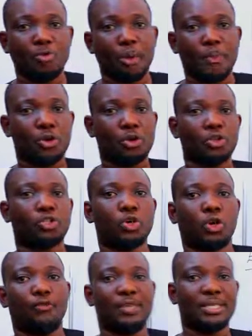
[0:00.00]
But because
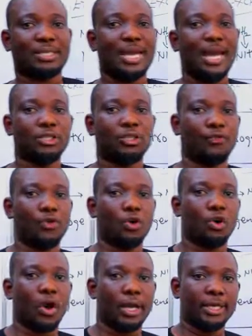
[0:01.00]
of the size of the
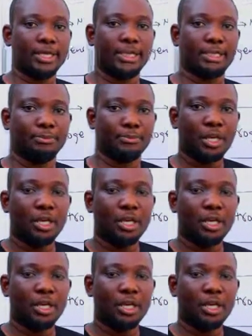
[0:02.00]
organism,